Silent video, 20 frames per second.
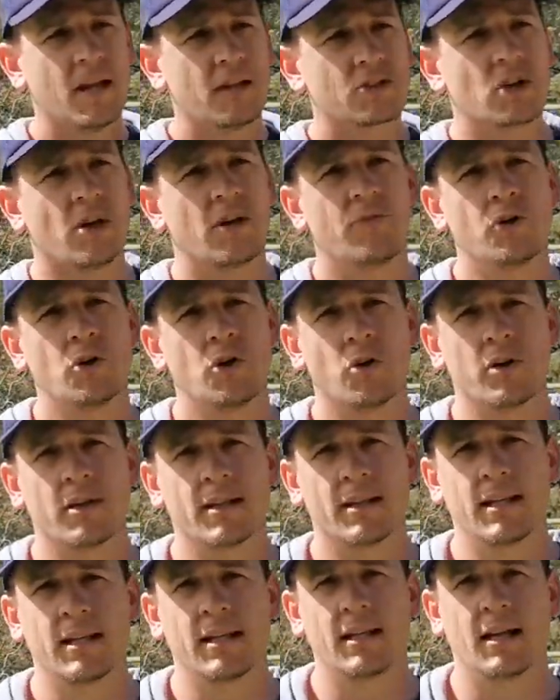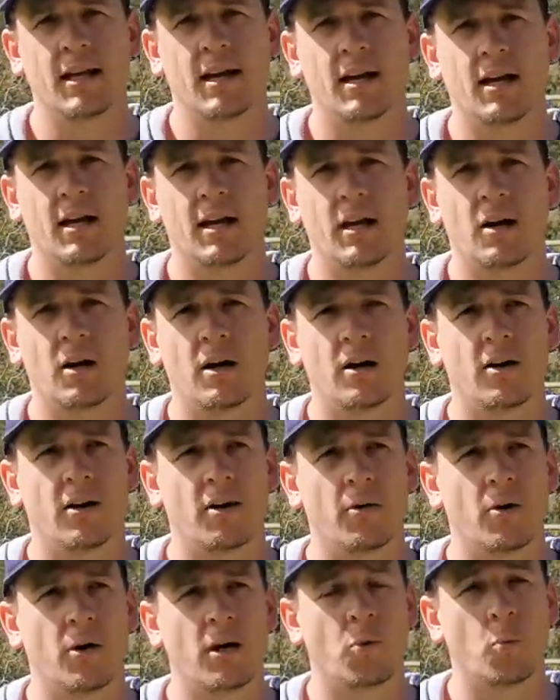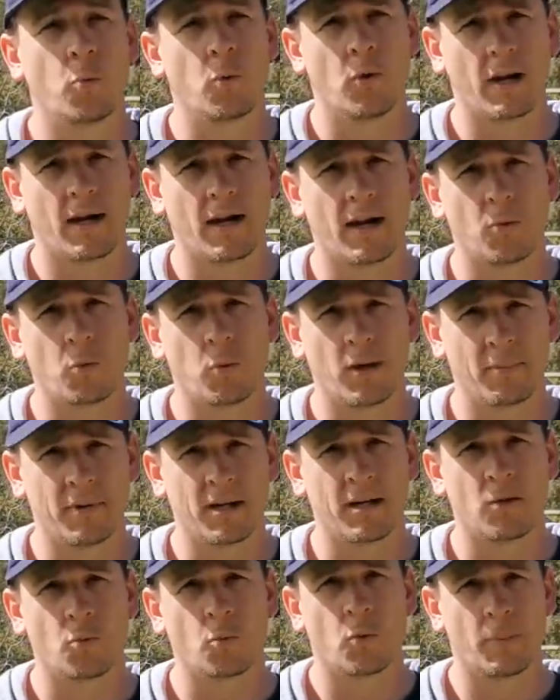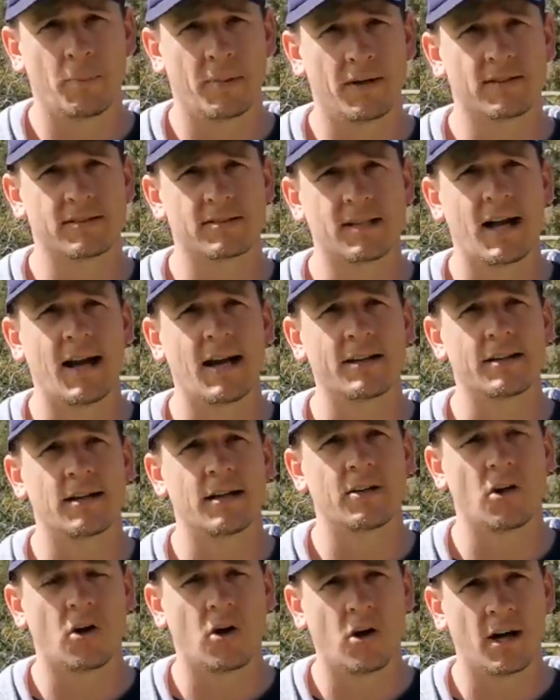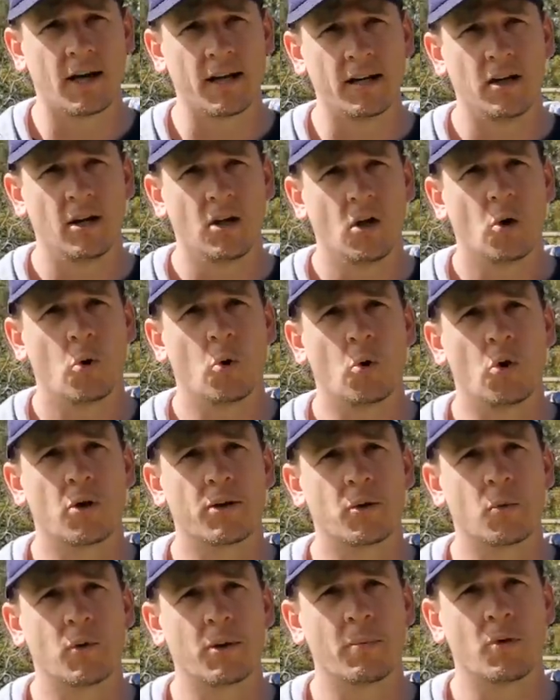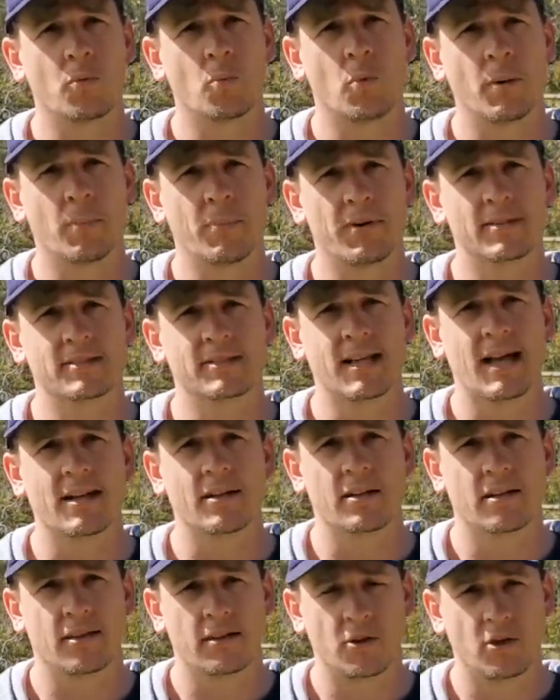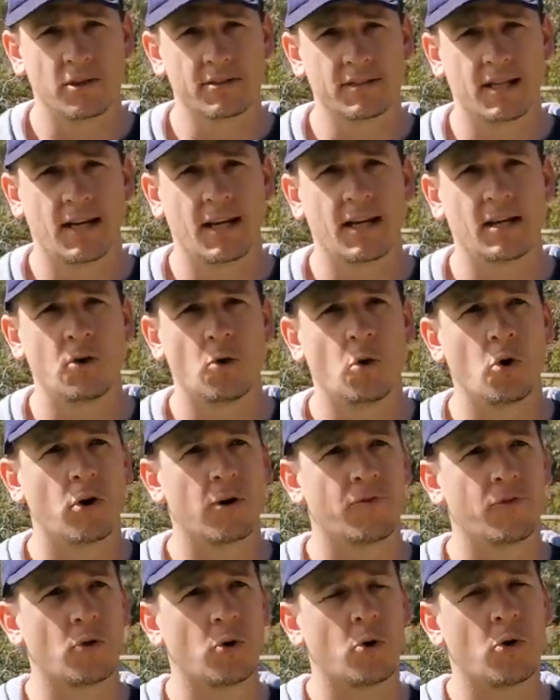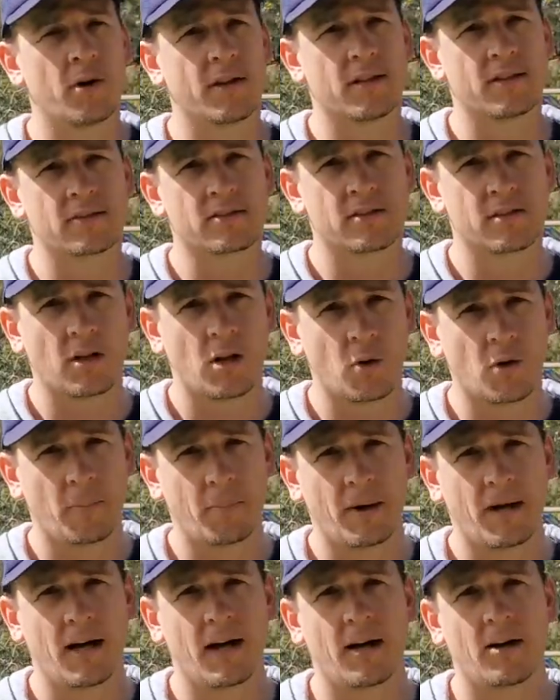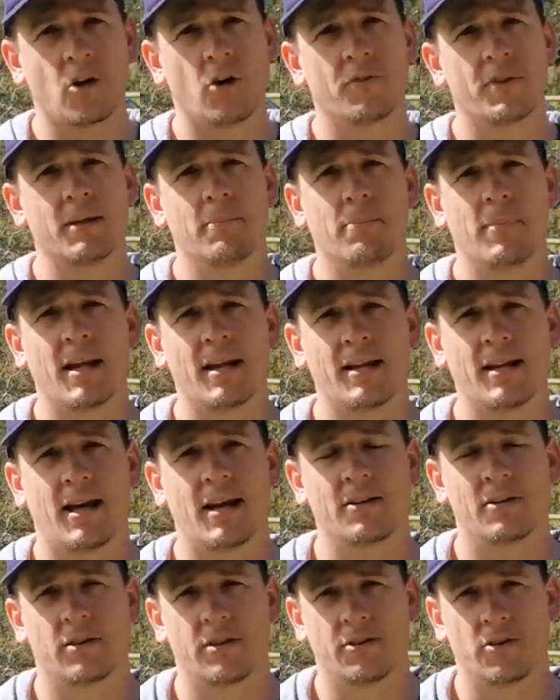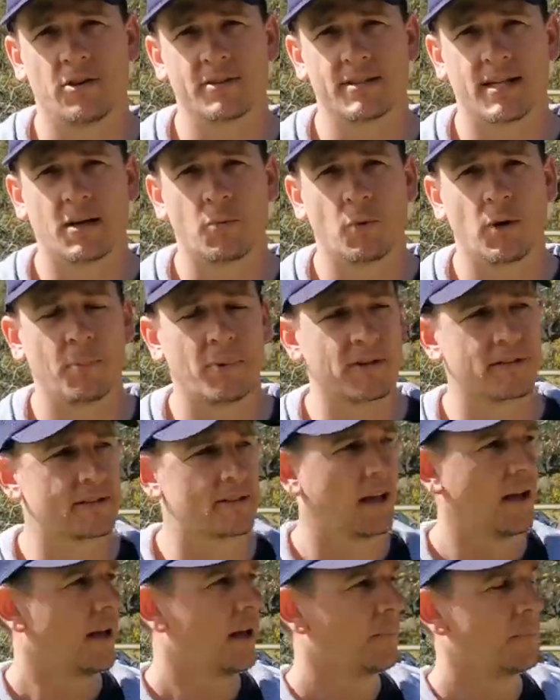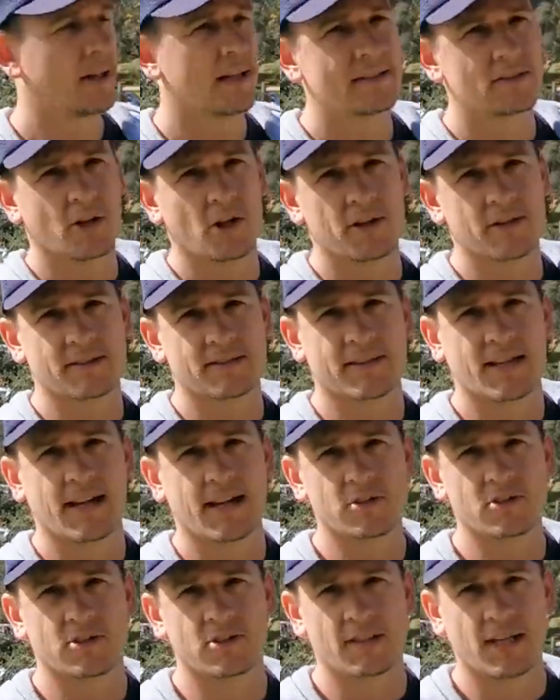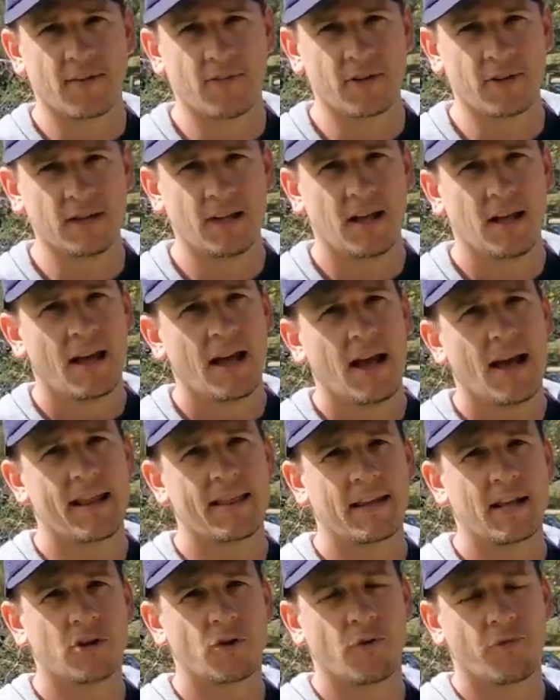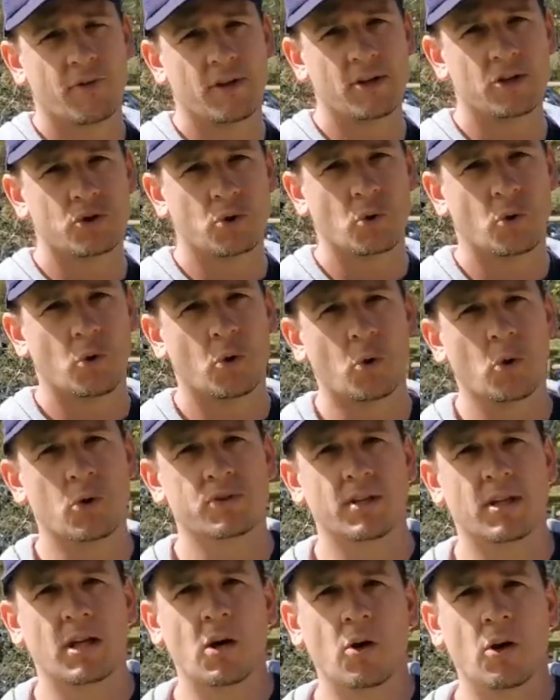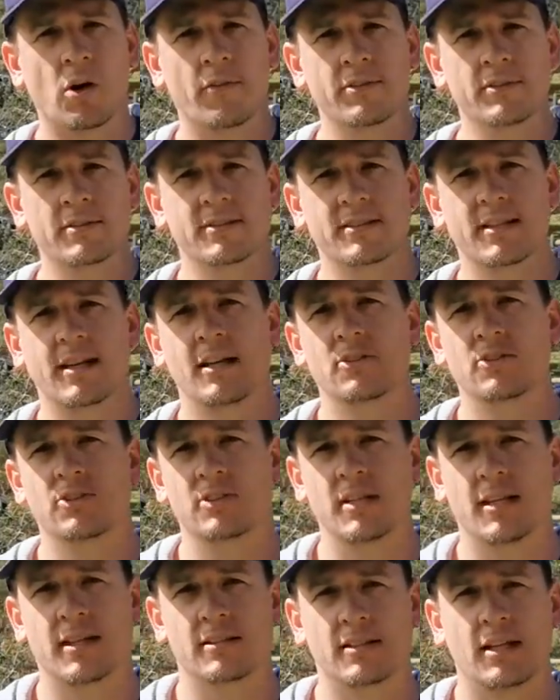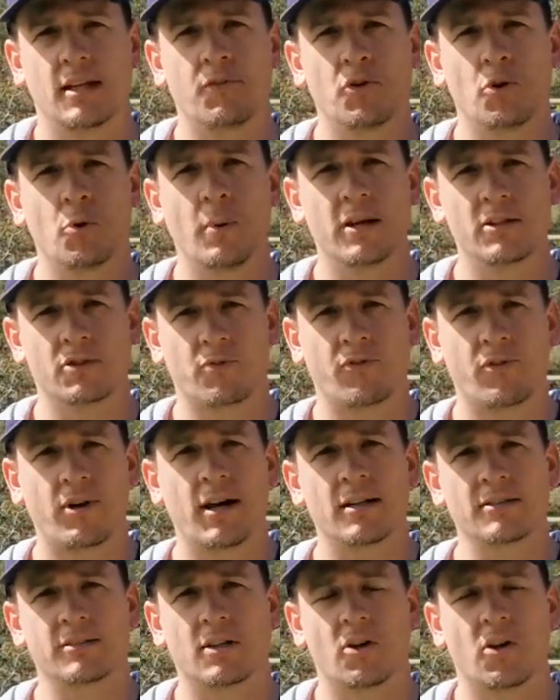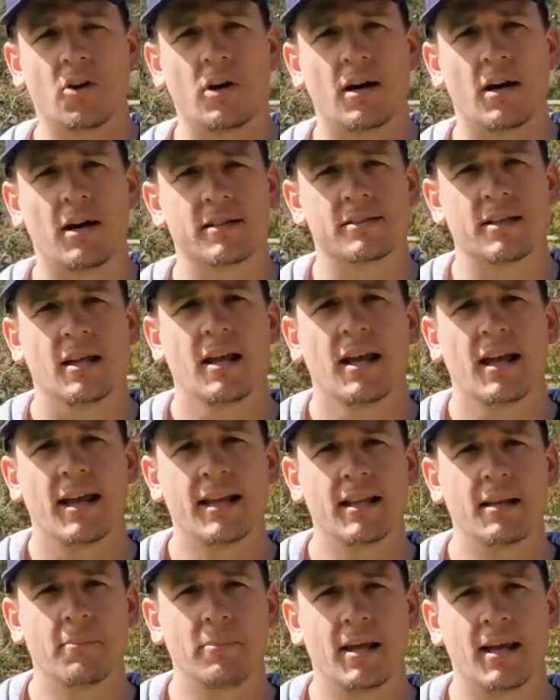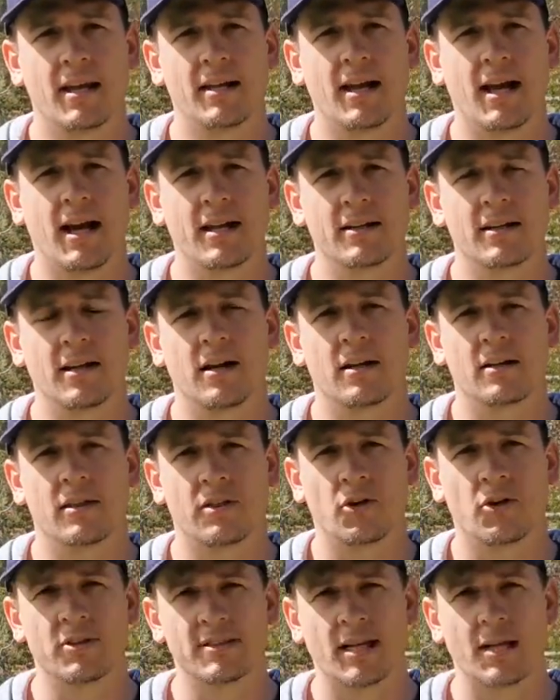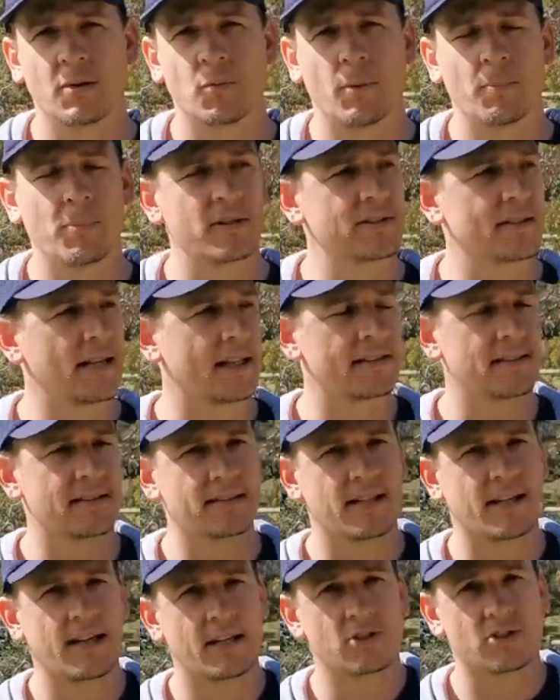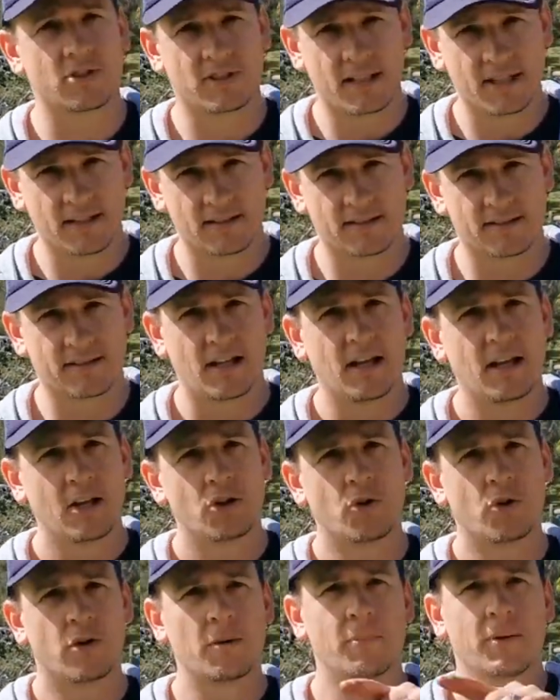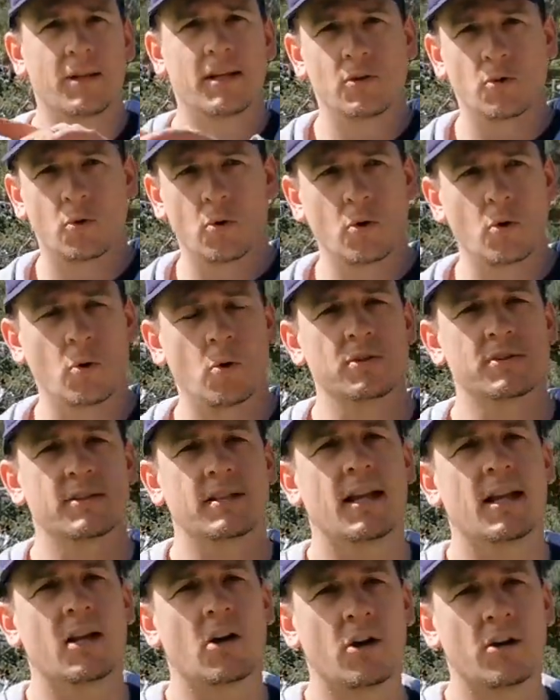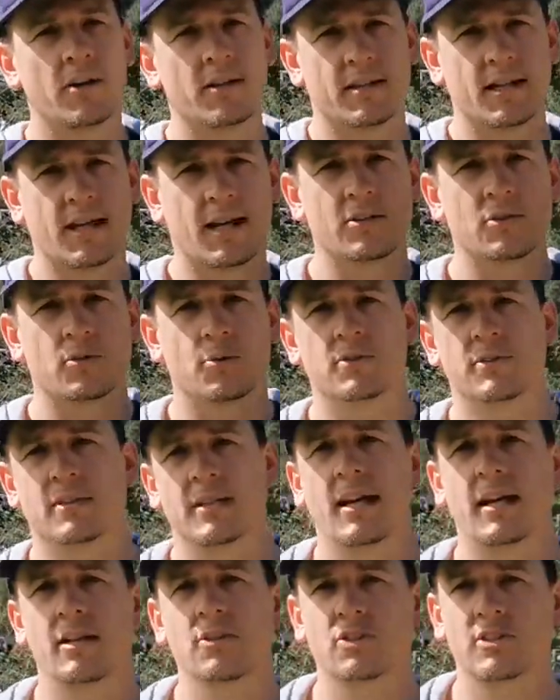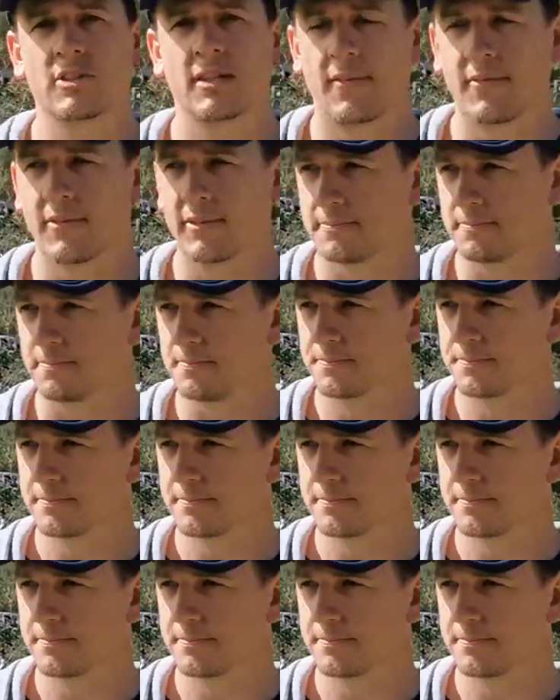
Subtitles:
So if you're in the women whippets under 9, or the women whippets under 13, or if you're in the slower part of the men under 13 whippets, please go to stage 7. And then you'll finish your course and go over to stage 6. If you're much faster guys in the men under 13 whippets, head to stage 6. You'll complete your course and then go down to stage 7.